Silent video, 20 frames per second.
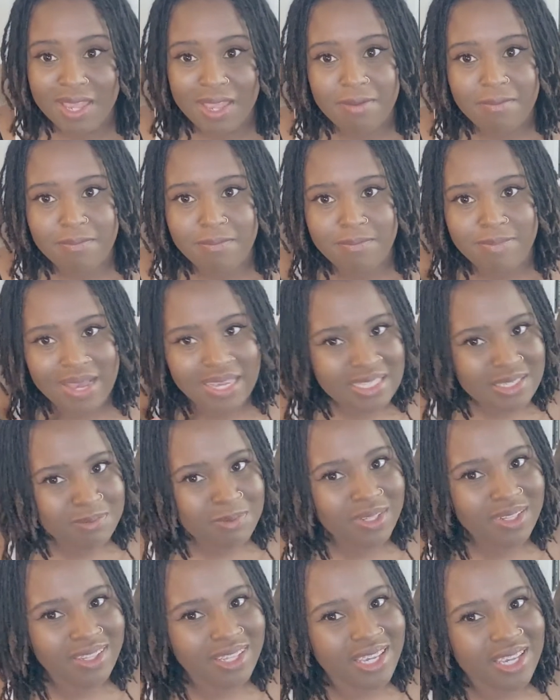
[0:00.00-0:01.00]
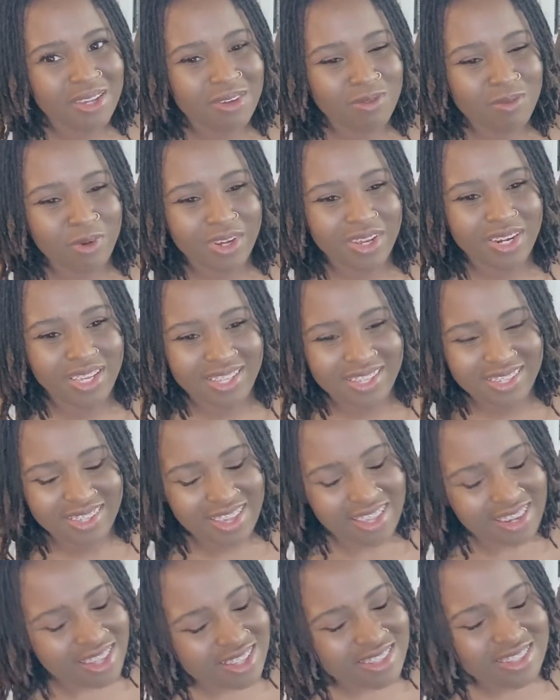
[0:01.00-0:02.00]
and best believe we're gonna
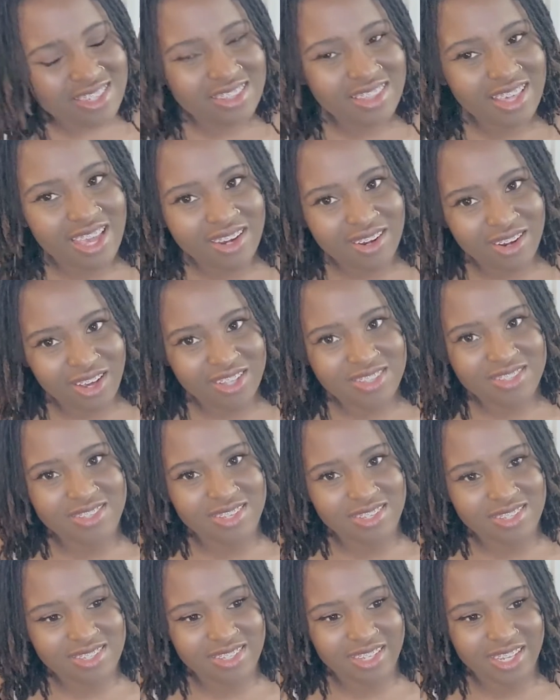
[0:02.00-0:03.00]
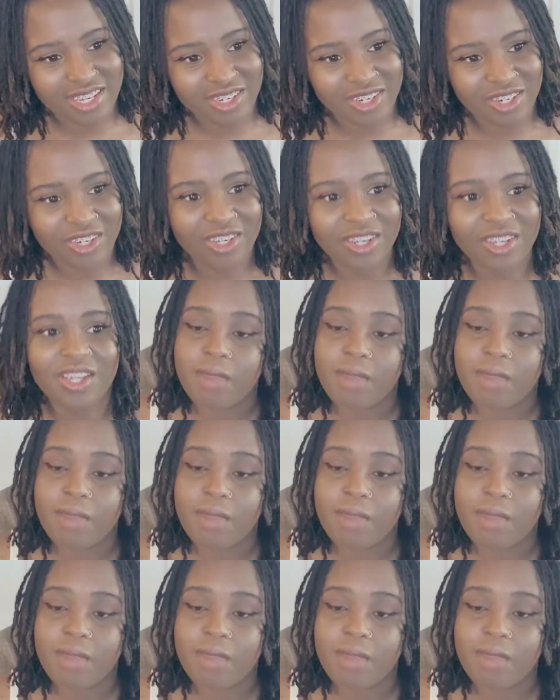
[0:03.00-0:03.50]
get into that nonsense later.